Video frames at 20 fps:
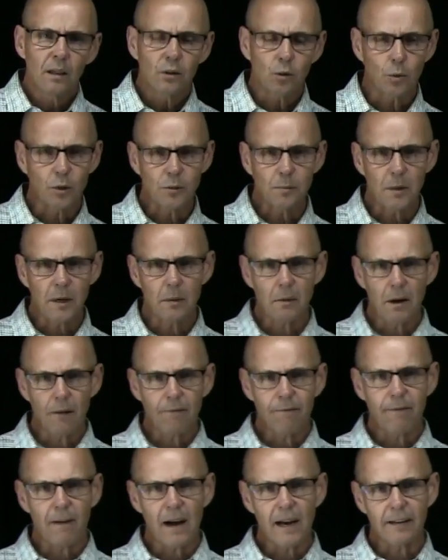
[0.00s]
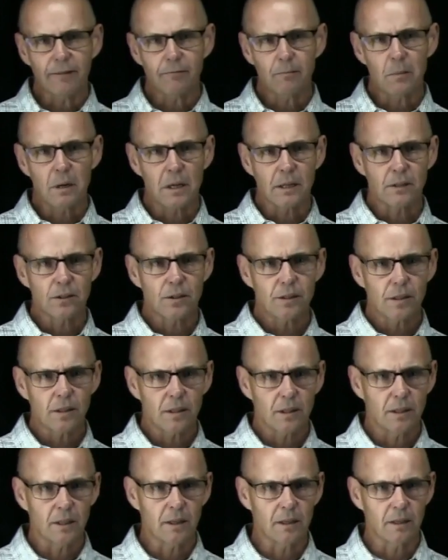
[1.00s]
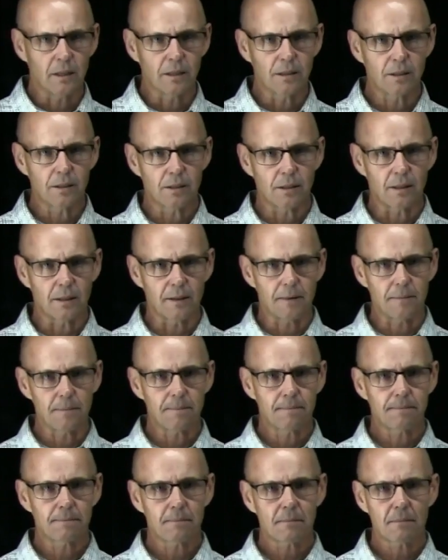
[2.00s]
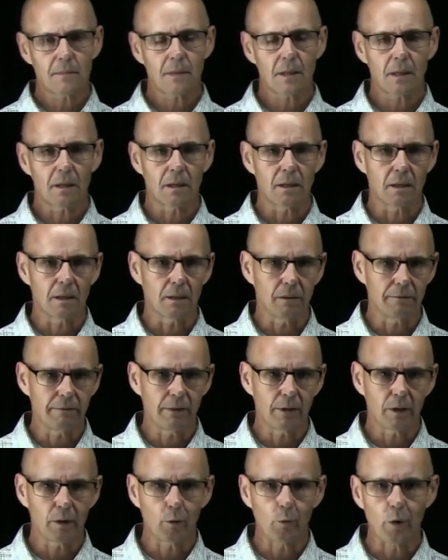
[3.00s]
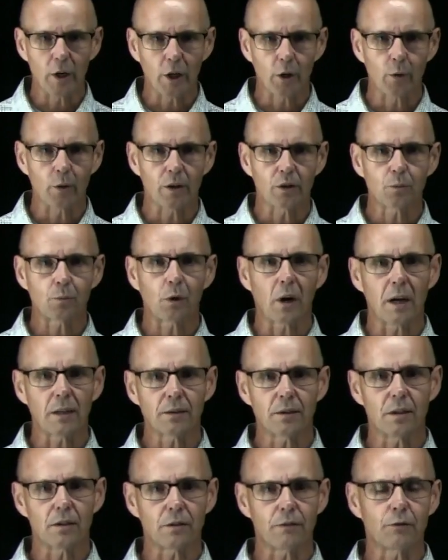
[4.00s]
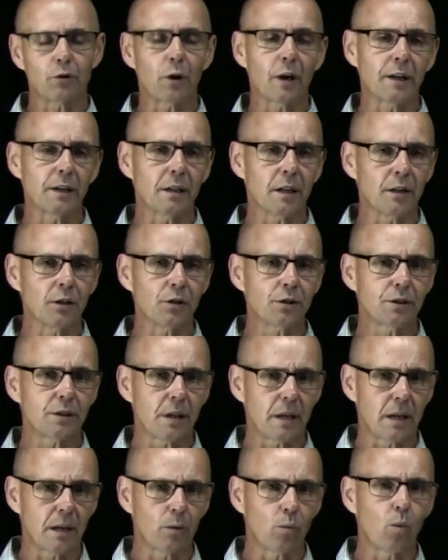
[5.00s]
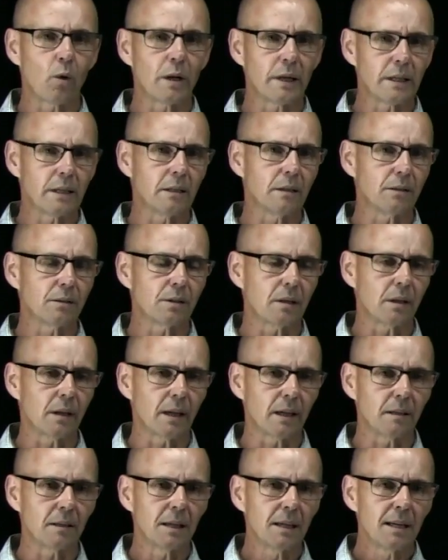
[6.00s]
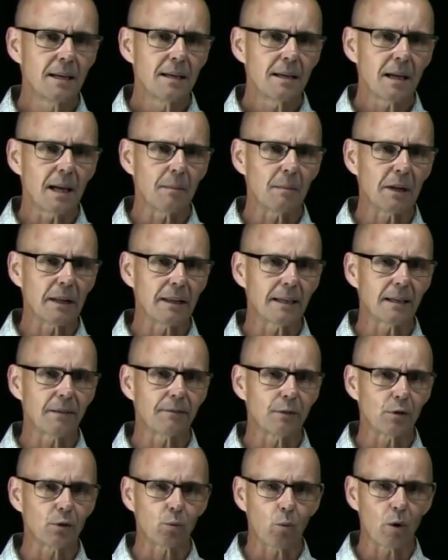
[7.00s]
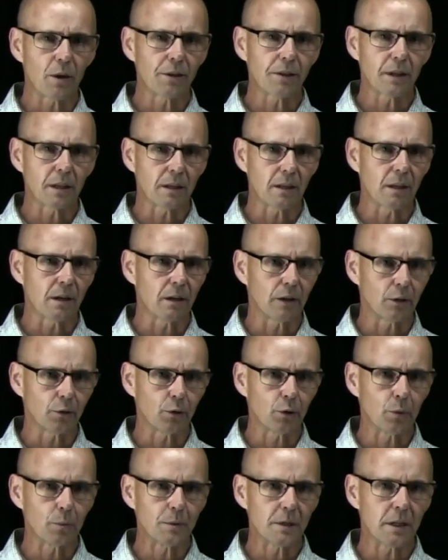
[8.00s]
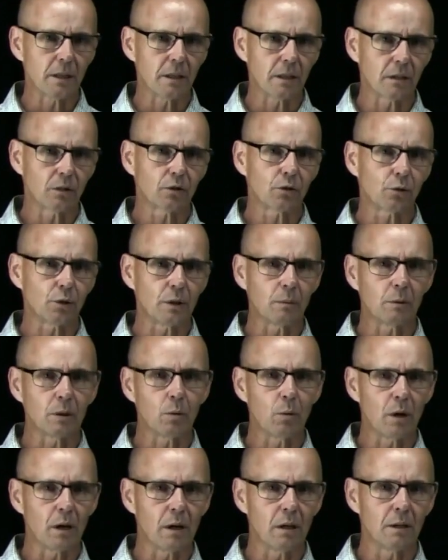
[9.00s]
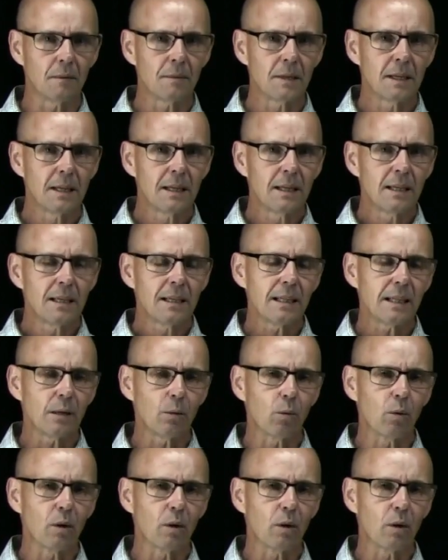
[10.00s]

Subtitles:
So we spent about 5 months in this very rigorous process of trying to understand what is. And I think if there's one thing that our group did extremely well, it